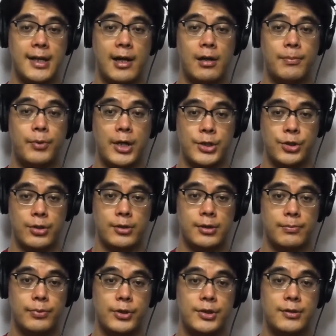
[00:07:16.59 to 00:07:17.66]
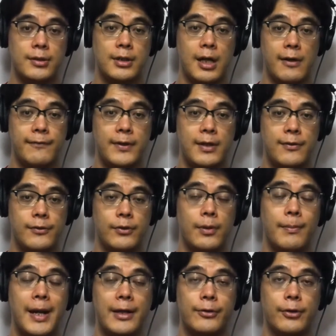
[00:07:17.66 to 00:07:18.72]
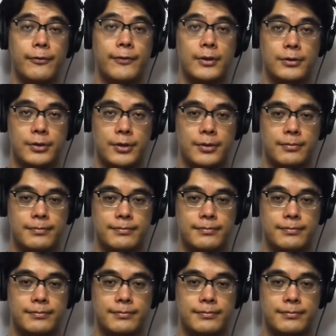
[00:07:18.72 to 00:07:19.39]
air pressure to push the coffee through a microfilter.